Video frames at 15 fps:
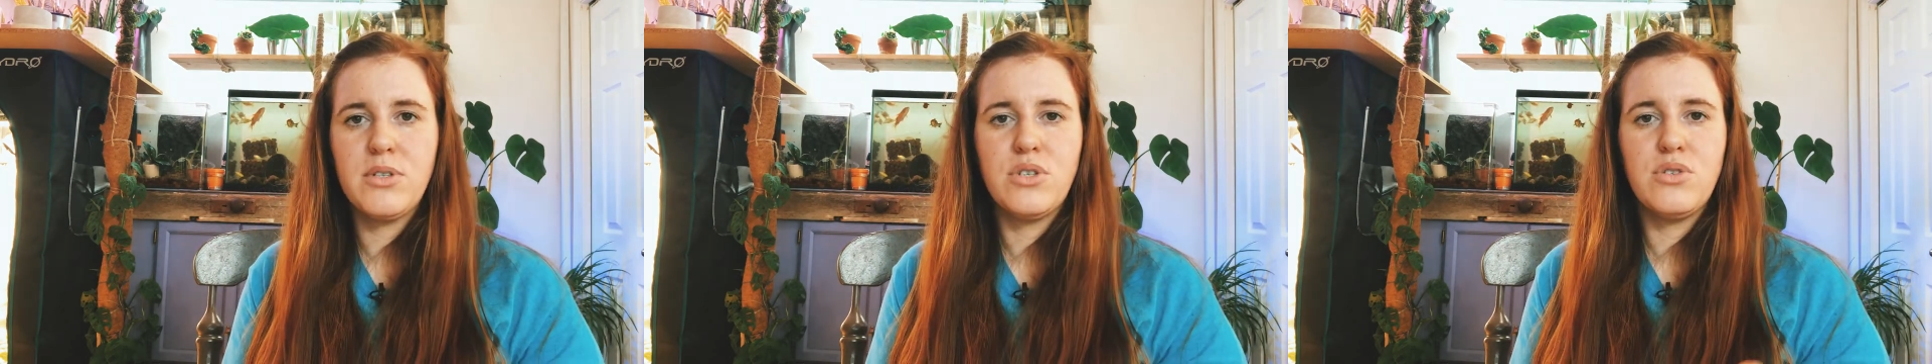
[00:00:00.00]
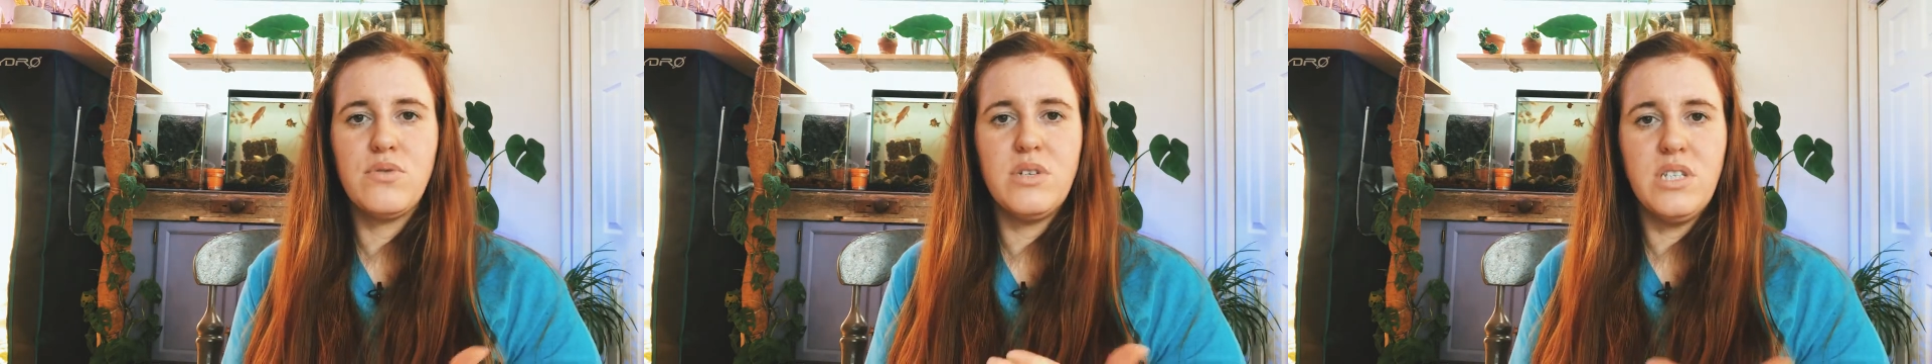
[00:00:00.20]

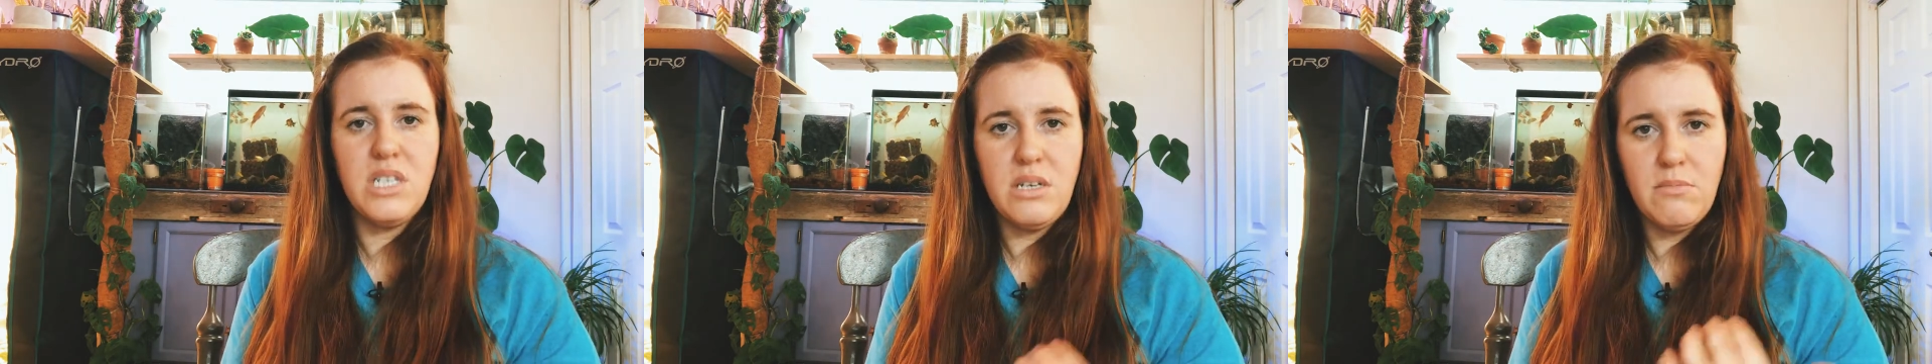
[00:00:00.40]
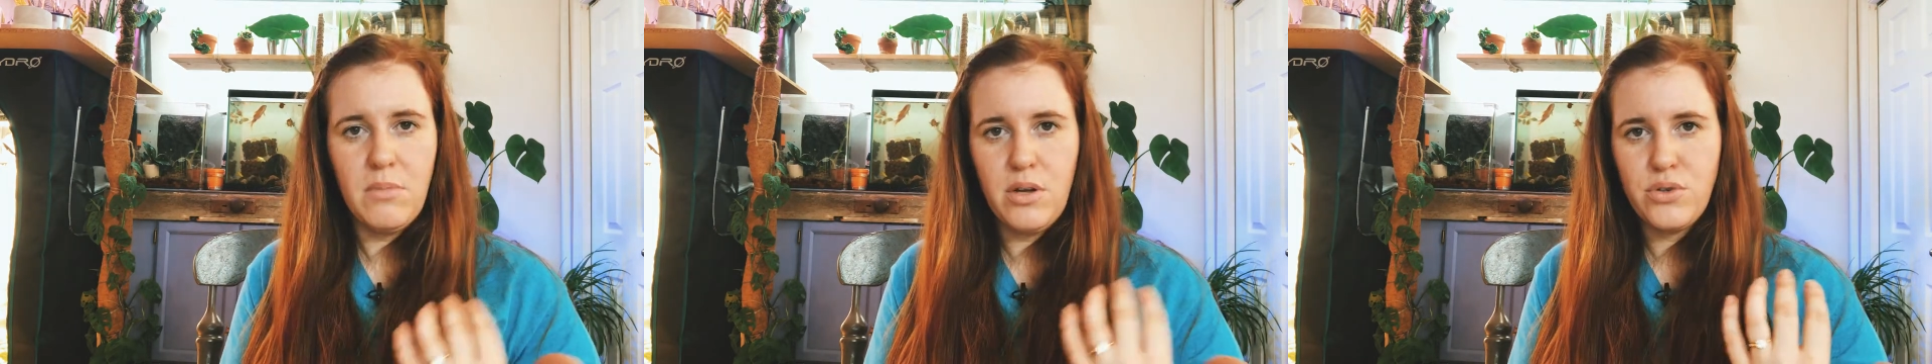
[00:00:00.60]
to do a
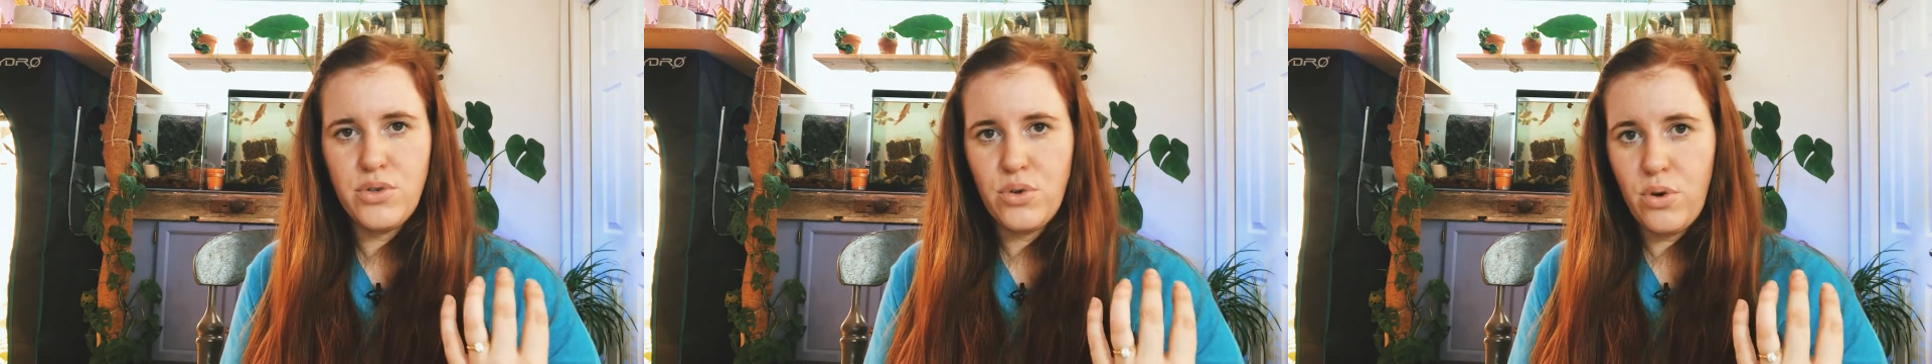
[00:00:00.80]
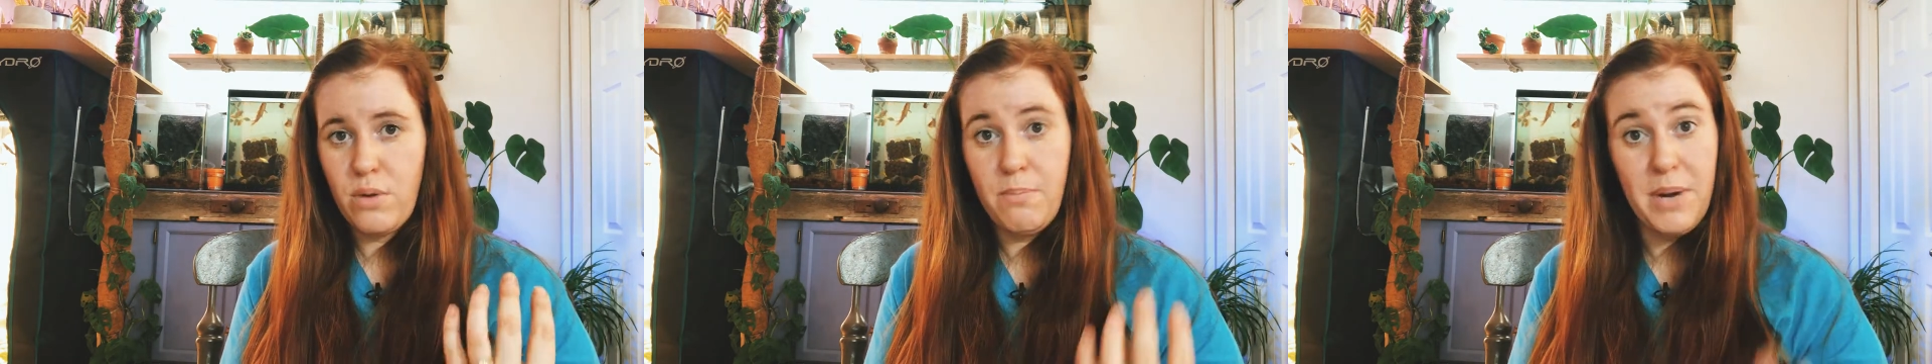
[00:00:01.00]
deep mulch
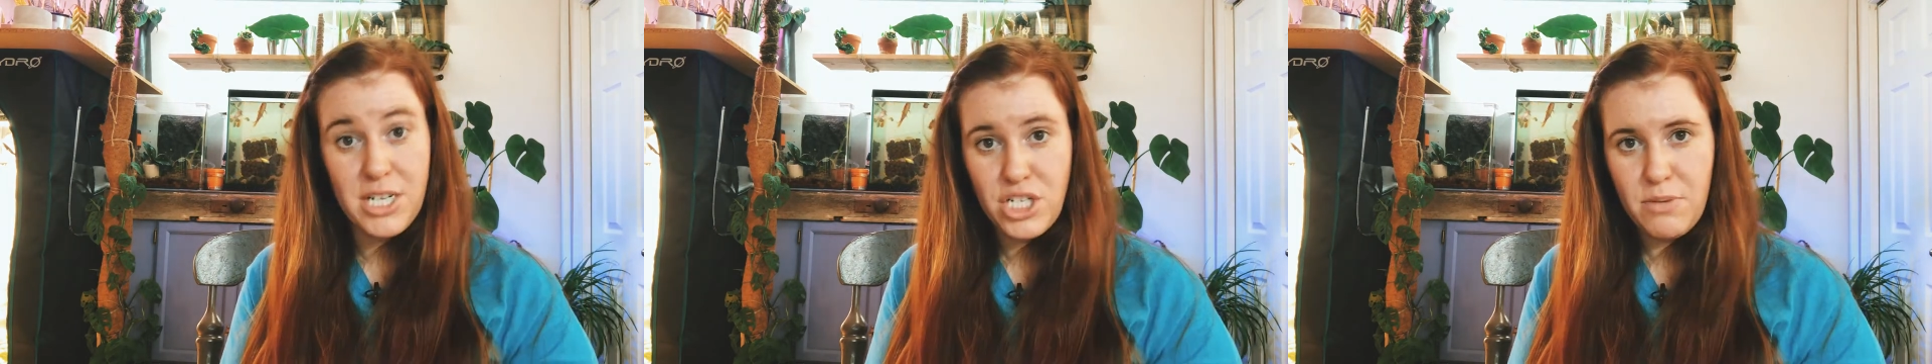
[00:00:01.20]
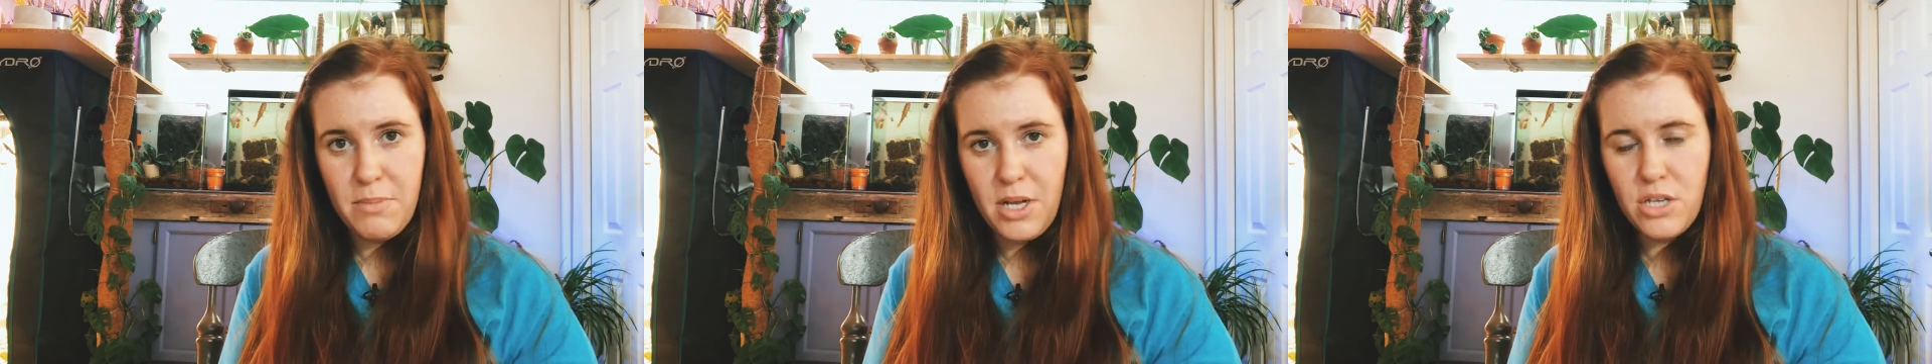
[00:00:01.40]
or a
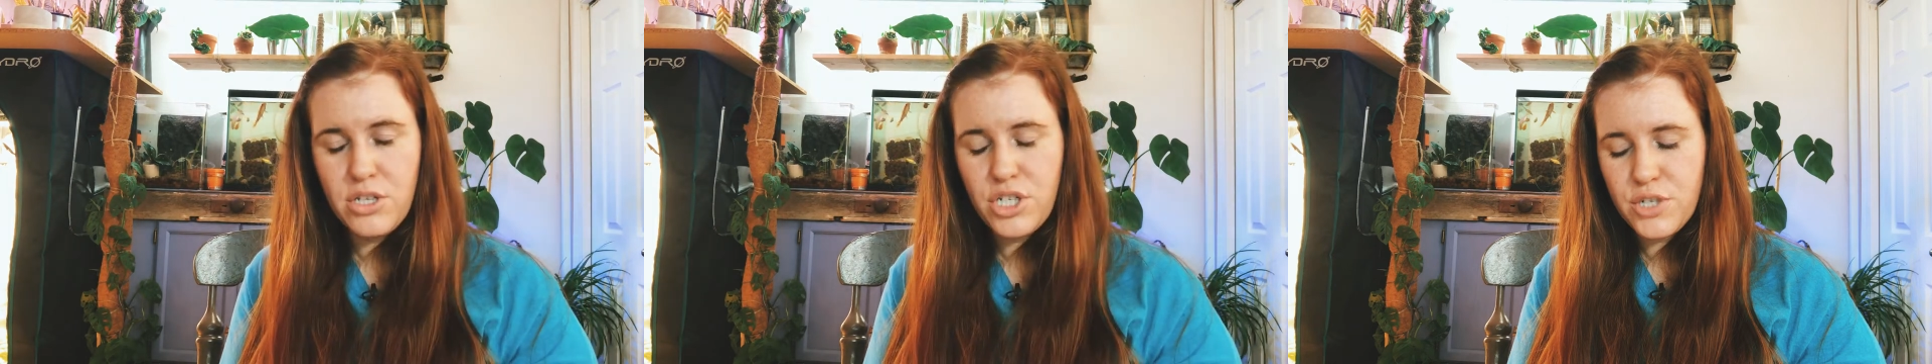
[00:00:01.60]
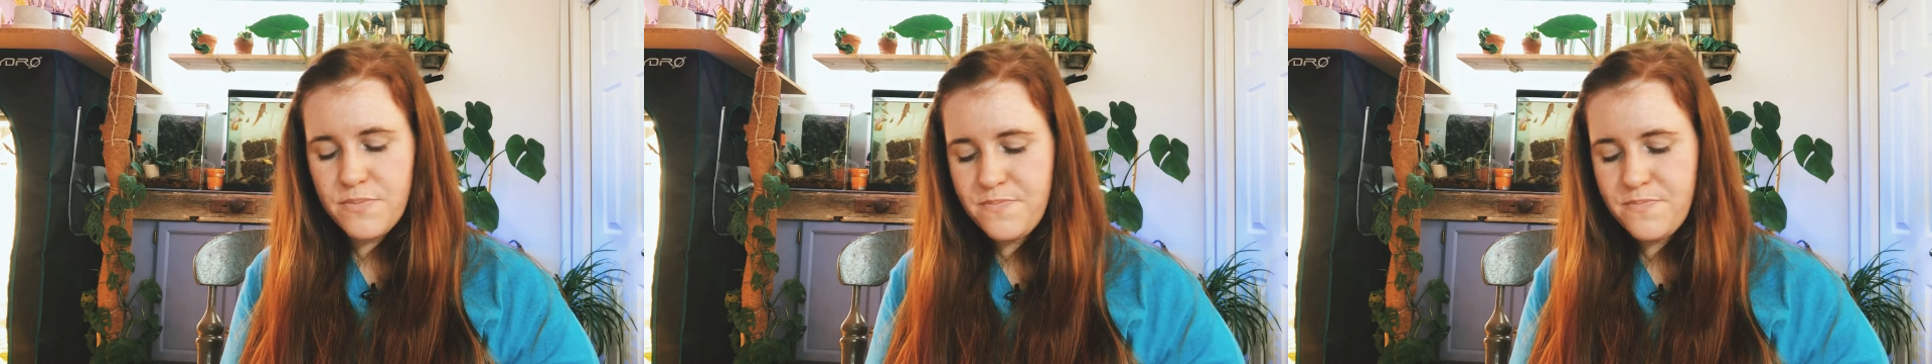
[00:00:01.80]
bunch of mulch.